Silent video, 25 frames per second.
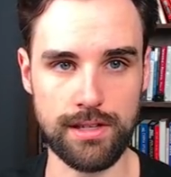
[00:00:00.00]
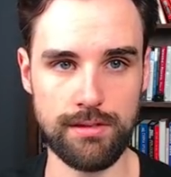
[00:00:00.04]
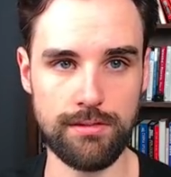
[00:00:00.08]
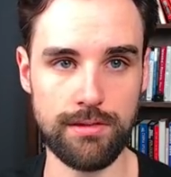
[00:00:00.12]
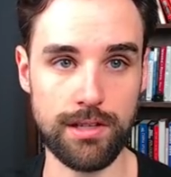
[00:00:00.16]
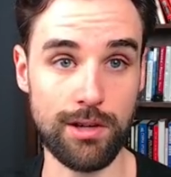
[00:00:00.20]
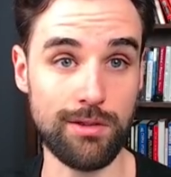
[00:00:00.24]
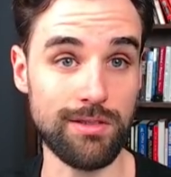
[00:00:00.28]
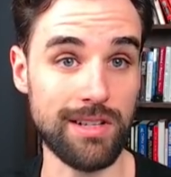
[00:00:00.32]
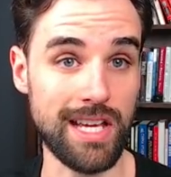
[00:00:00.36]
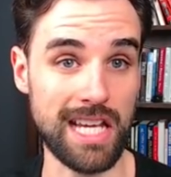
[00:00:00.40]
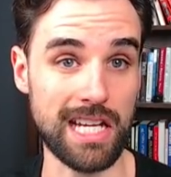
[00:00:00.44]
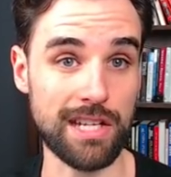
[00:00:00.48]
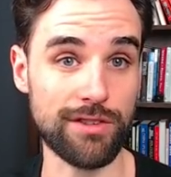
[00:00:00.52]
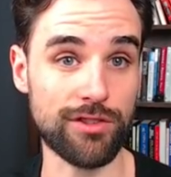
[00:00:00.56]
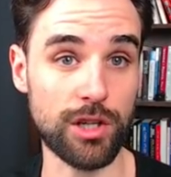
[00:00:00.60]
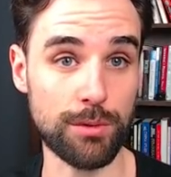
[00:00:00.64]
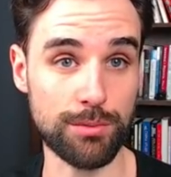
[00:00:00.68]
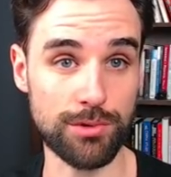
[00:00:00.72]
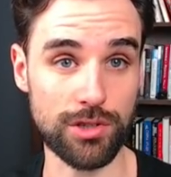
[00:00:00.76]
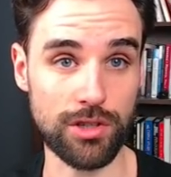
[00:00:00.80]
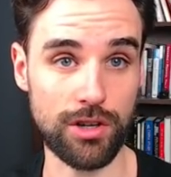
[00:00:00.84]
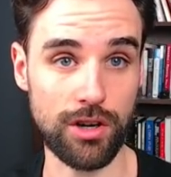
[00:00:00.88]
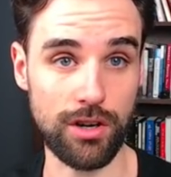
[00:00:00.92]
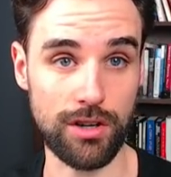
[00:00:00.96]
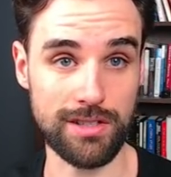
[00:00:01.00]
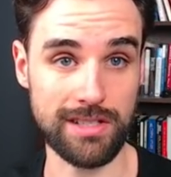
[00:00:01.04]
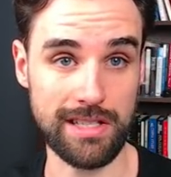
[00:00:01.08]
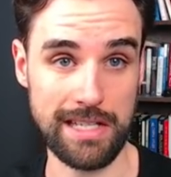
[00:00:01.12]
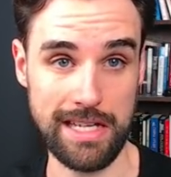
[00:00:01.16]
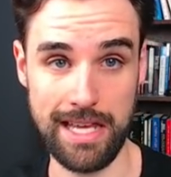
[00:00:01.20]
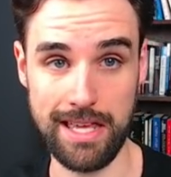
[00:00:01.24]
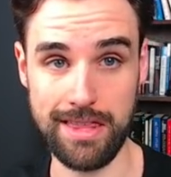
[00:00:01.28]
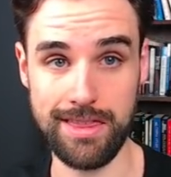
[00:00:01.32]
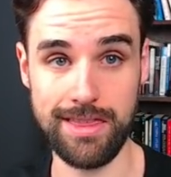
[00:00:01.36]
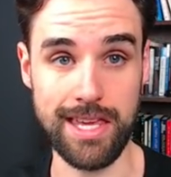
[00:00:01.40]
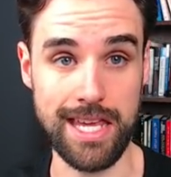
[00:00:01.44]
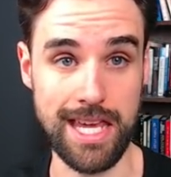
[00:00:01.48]
you know native
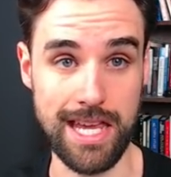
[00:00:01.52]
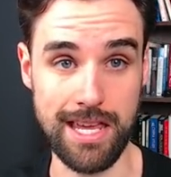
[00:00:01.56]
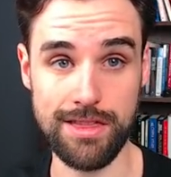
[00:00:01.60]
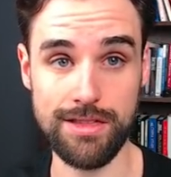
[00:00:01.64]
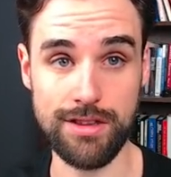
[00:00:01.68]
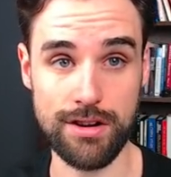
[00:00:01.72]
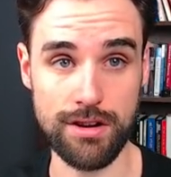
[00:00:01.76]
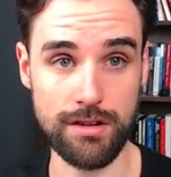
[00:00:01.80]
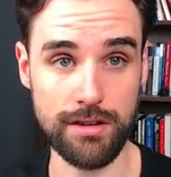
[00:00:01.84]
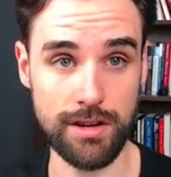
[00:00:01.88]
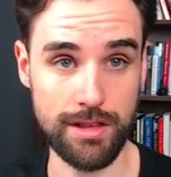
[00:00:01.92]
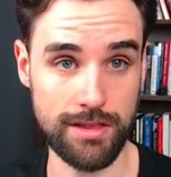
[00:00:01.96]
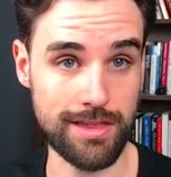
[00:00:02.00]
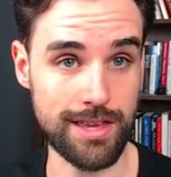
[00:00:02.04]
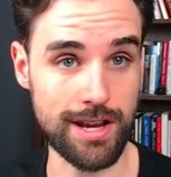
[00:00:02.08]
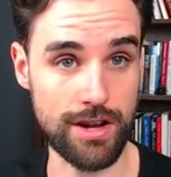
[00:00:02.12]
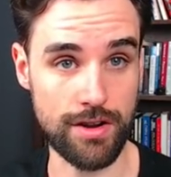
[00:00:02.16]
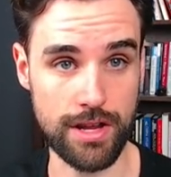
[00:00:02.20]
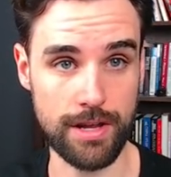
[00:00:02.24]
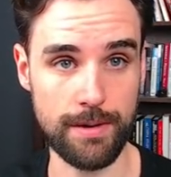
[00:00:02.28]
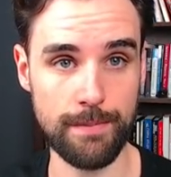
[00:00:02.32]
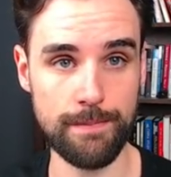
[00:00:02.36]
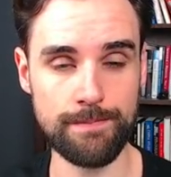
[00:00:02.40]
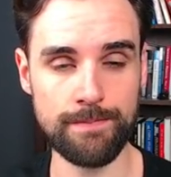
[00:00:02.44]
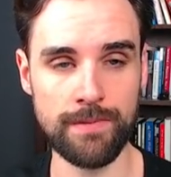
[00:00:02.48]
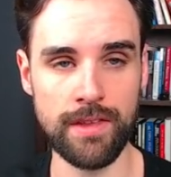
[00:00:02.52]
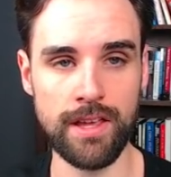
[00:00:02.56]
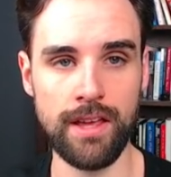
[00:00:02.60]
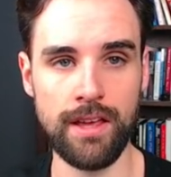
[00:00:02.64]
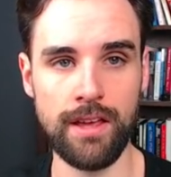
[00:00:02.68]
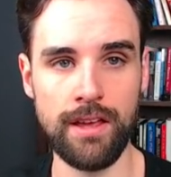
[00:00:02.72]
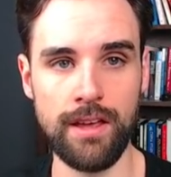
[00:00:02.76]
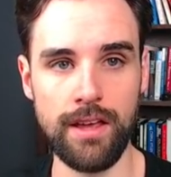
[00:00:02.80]
cryptocurrency, Ether, Ethereum,